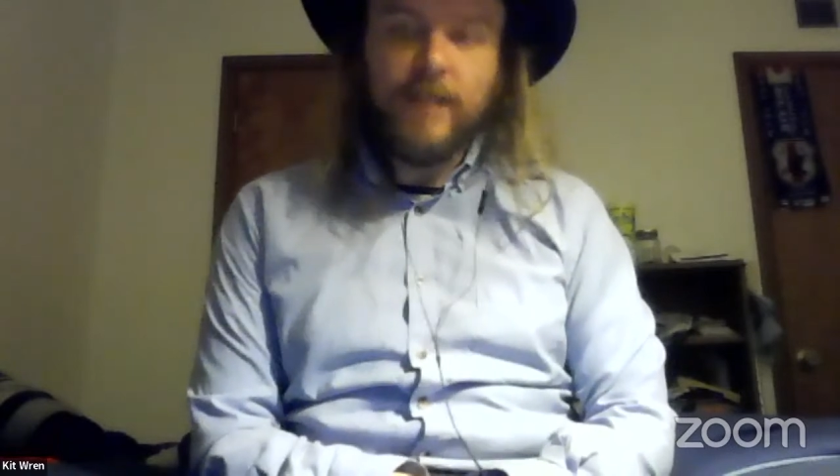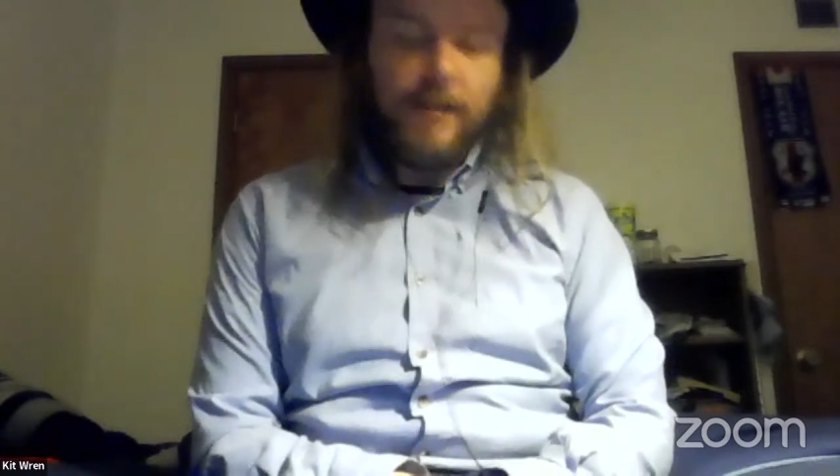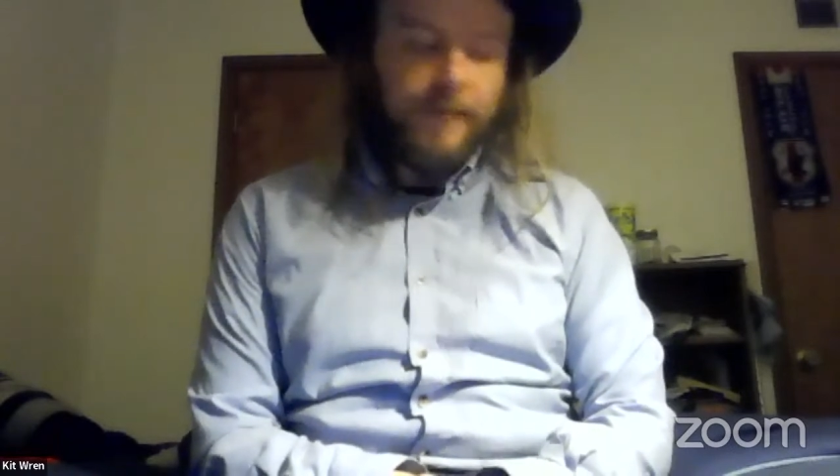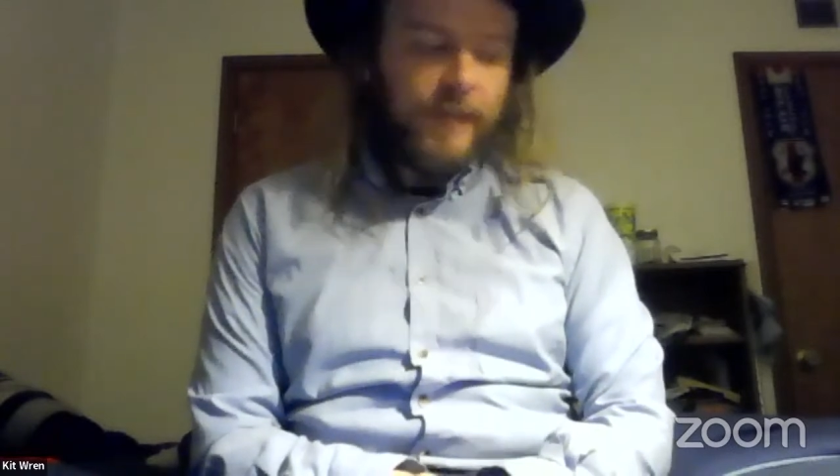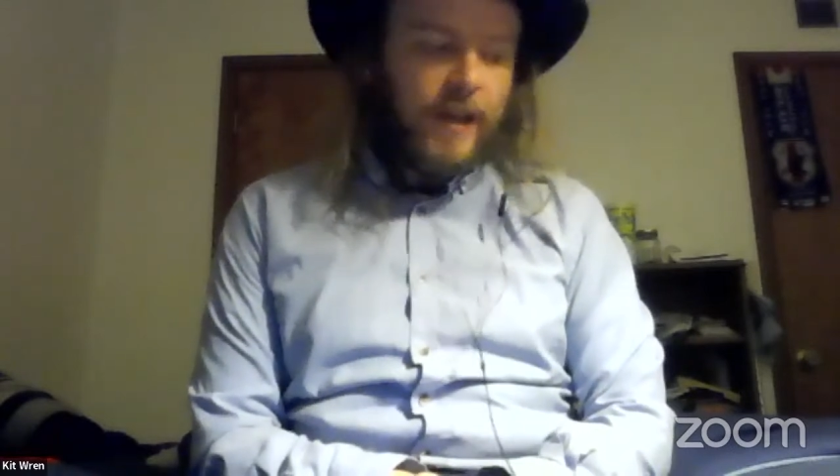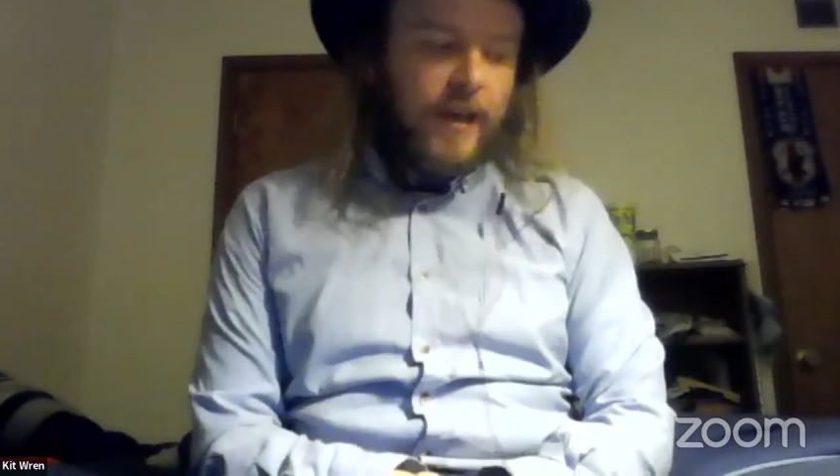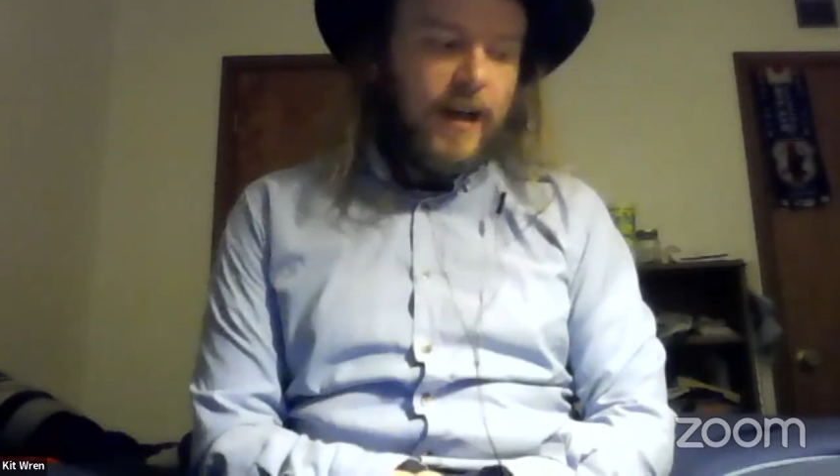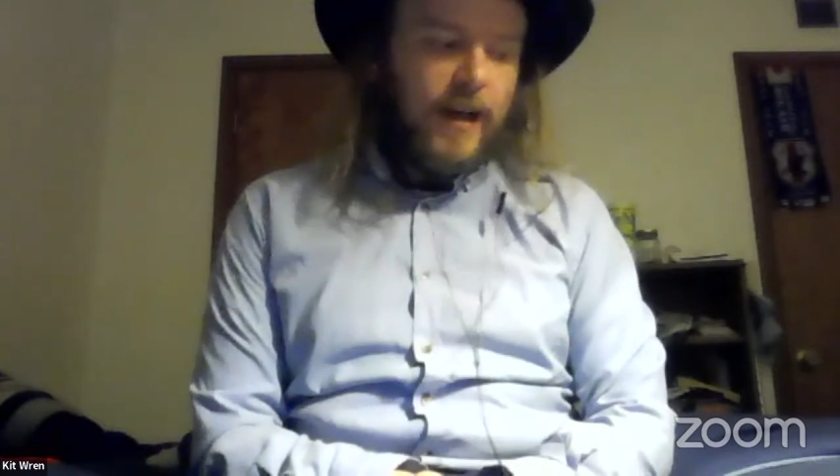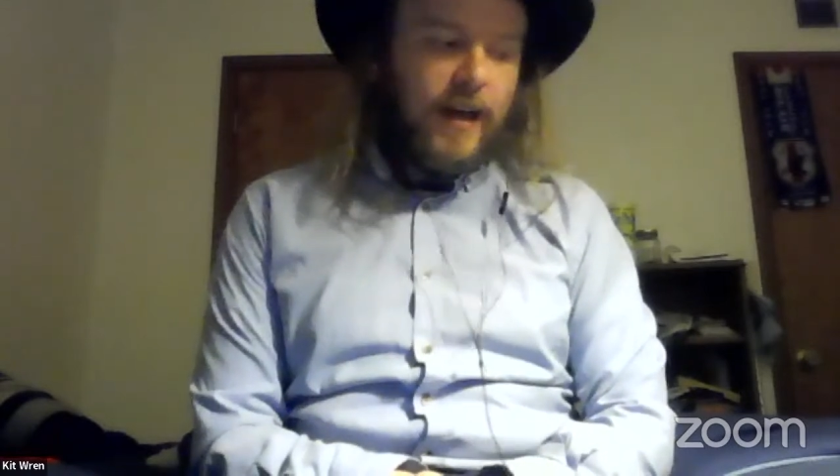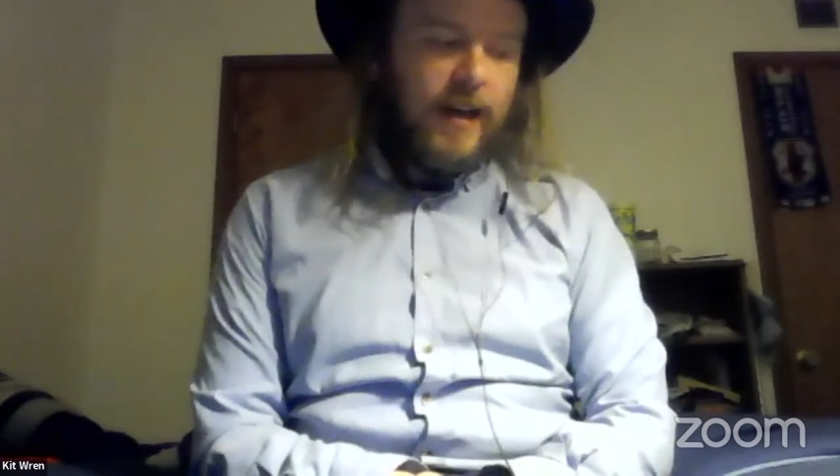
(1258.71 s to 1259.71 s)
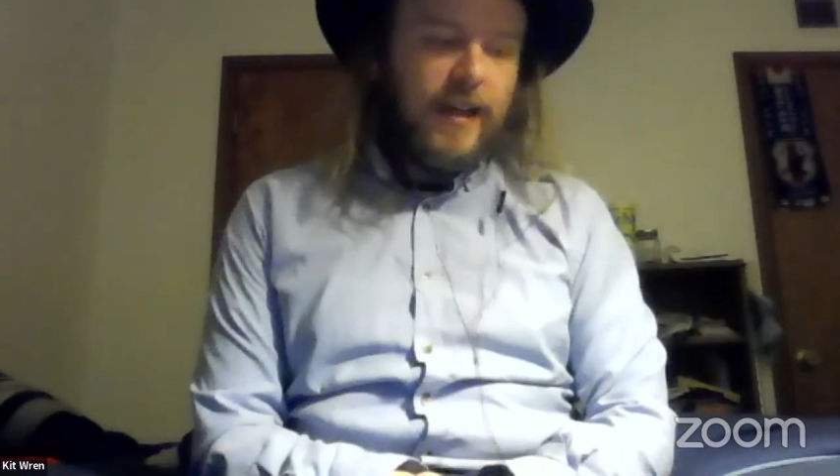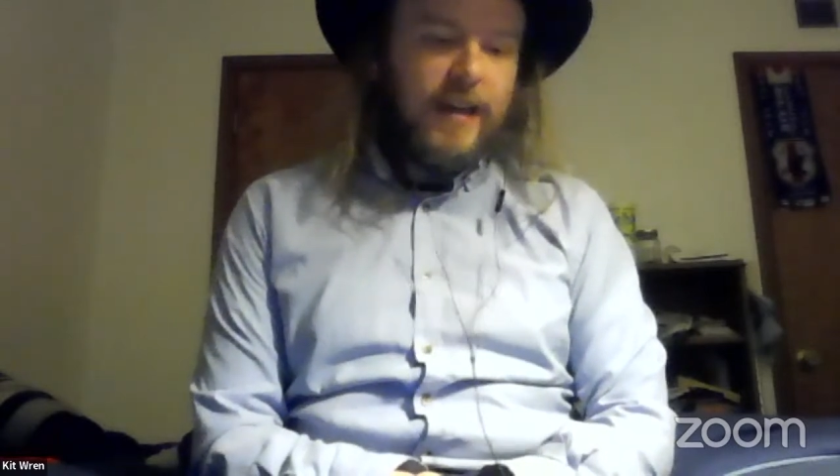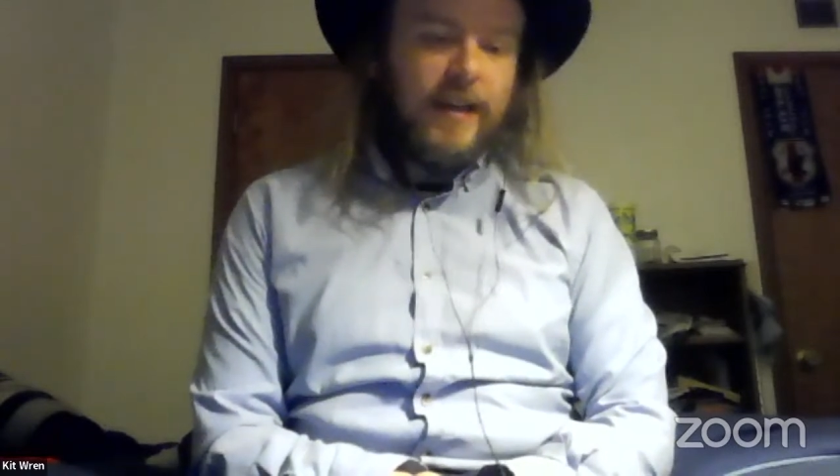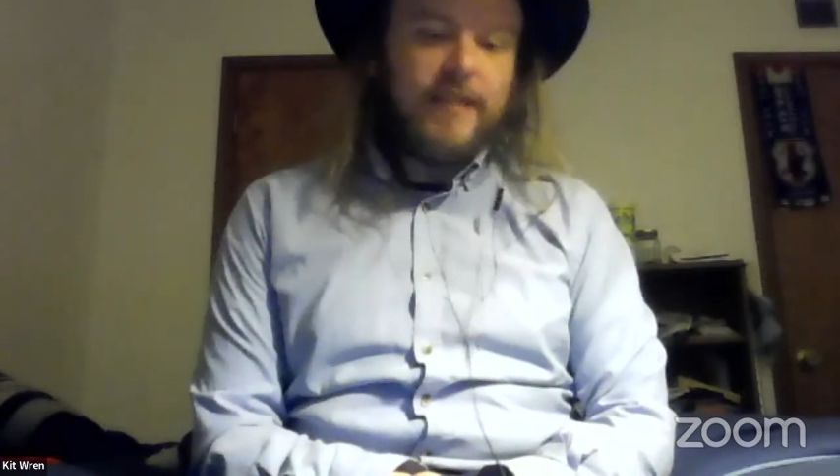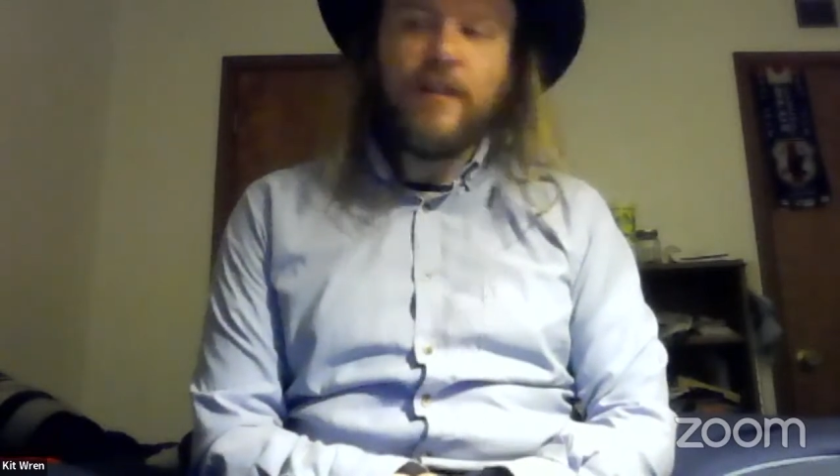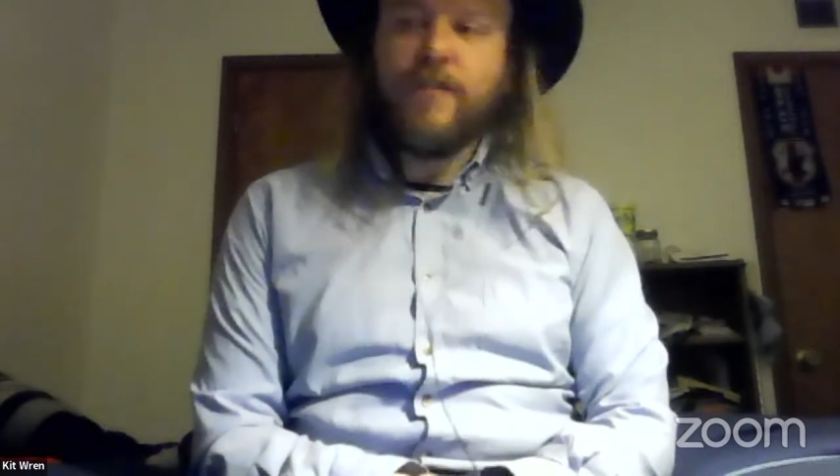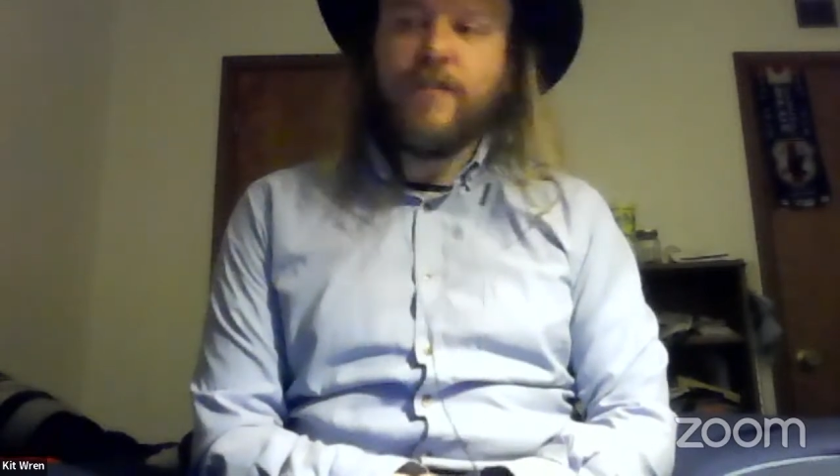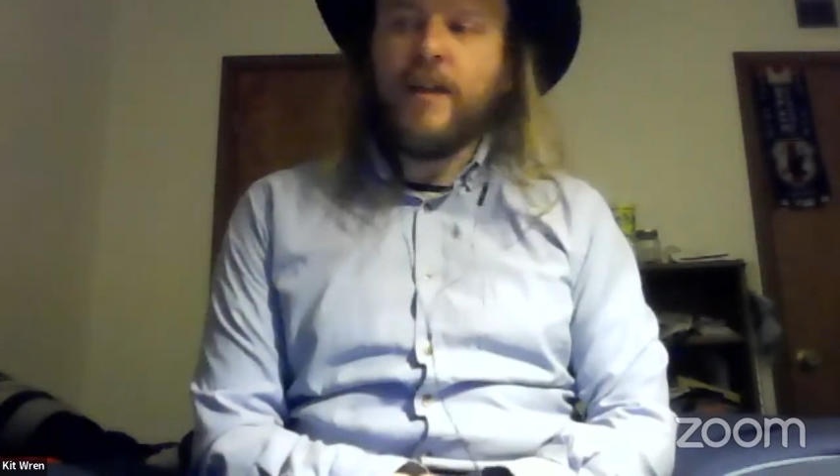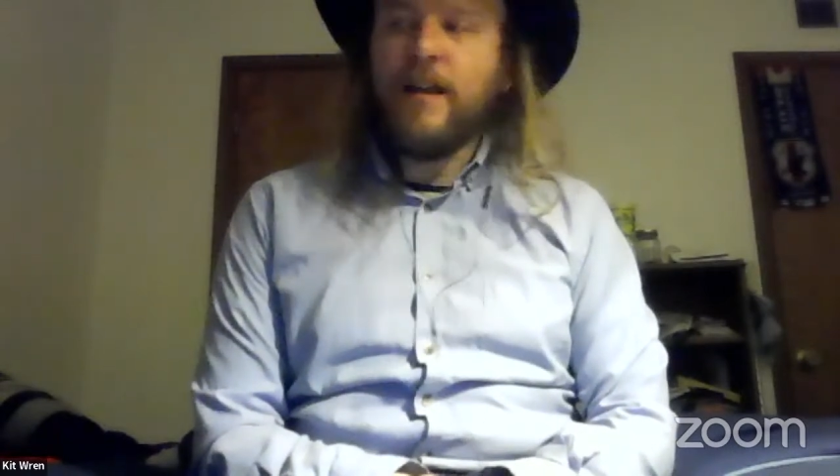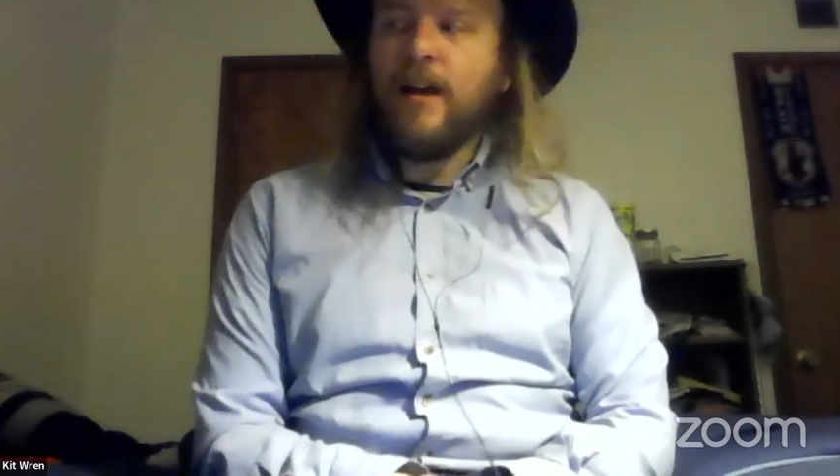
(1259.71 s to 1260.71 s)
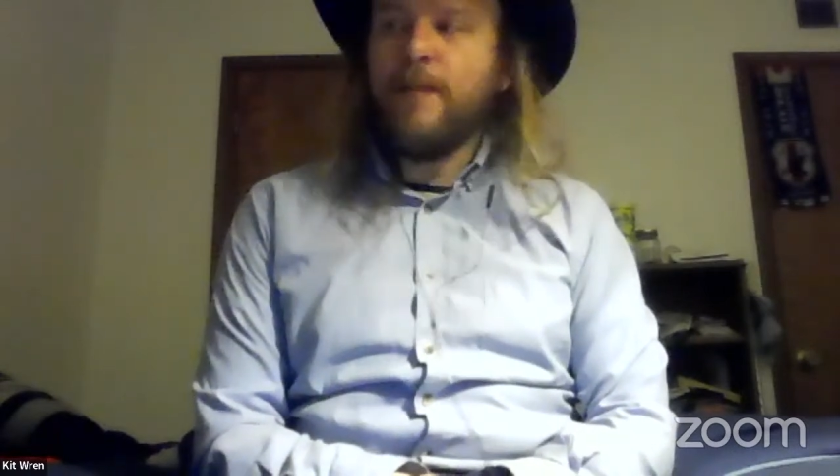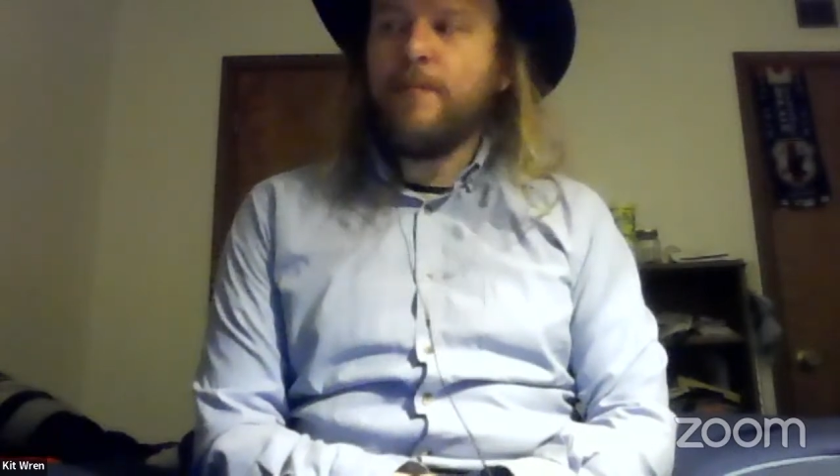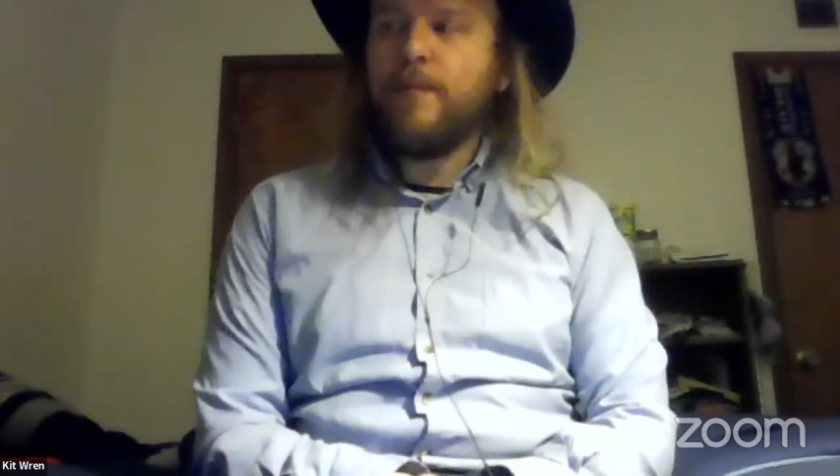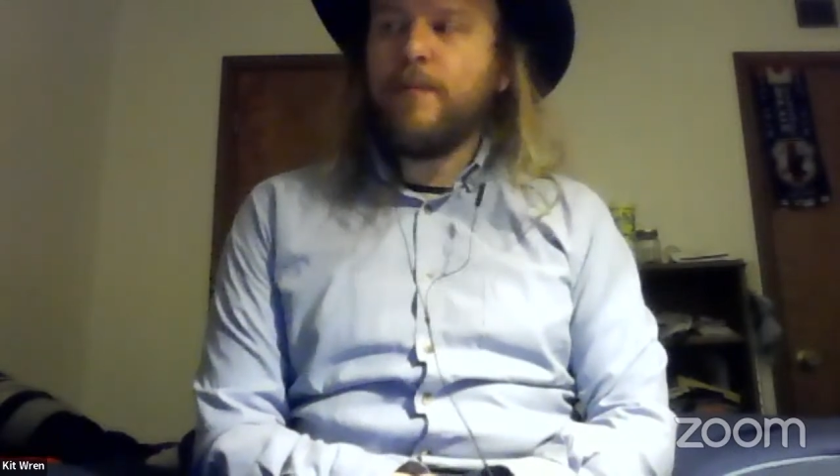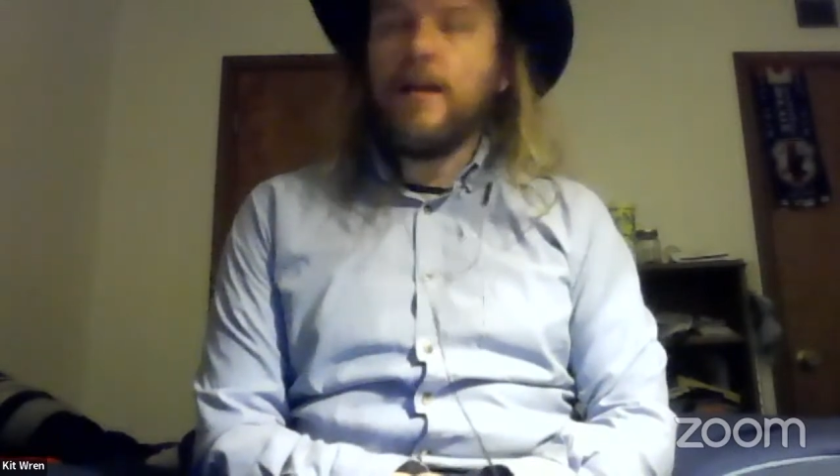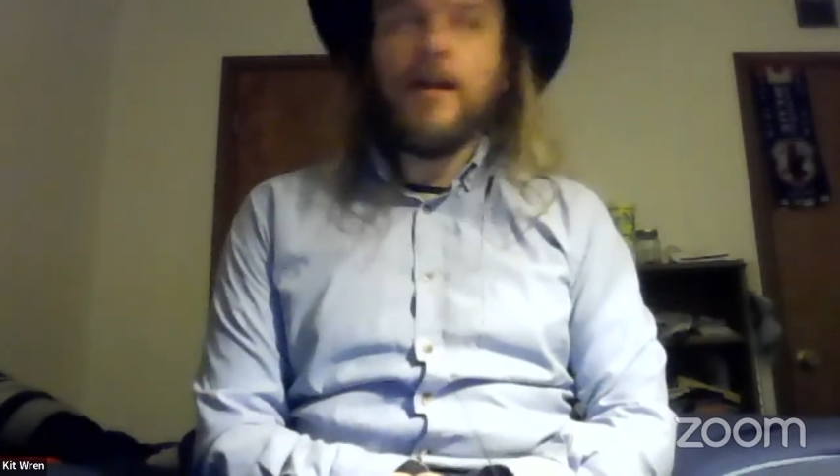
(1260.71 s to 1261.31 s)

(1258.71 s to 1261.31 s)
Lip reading: well. He's our friend up